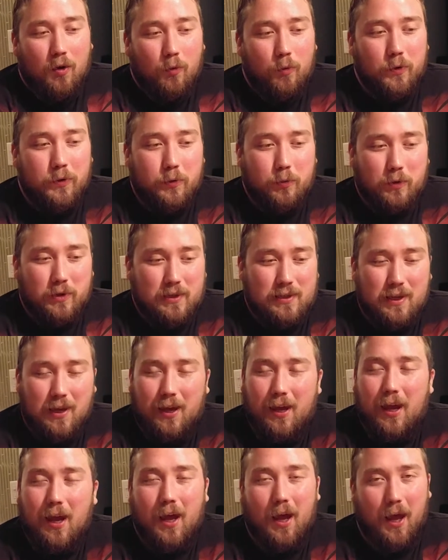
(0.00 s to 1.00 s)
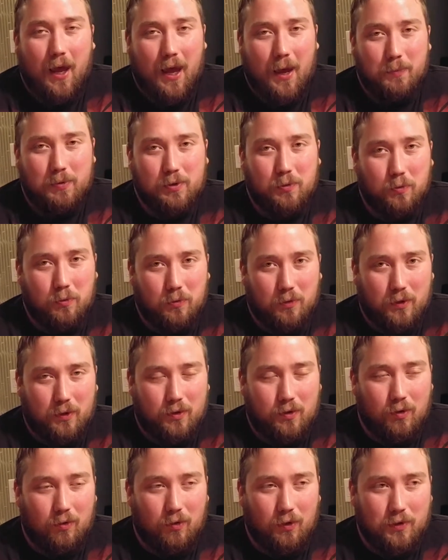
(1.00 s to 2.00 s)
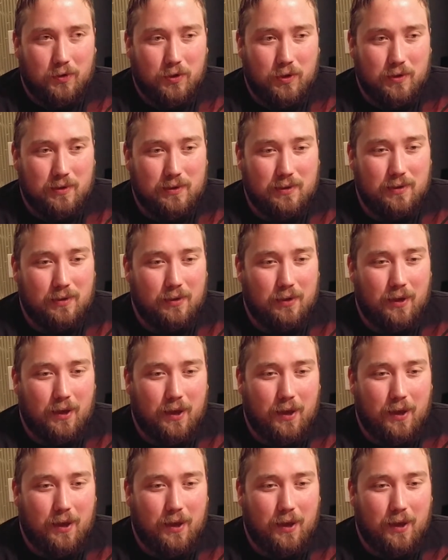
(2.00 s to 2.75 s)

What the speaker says: which was absolutely delicious.